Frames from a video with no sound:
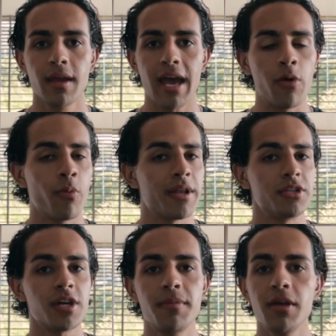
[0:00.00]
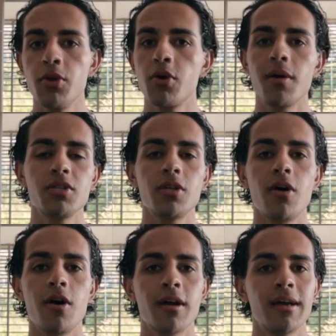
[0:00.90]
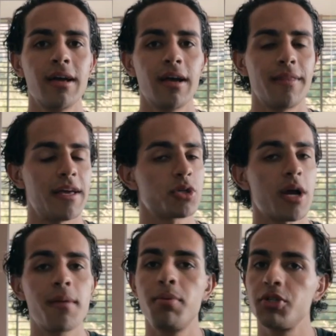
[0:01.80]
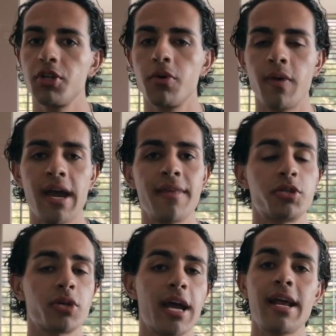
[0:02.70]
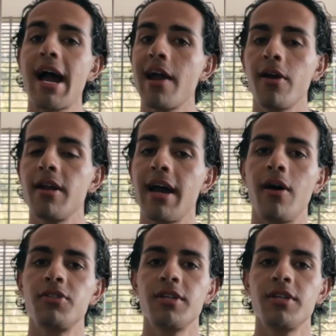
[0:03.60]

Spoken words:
and when something new comes along, they try and push it away, they try and hire it out,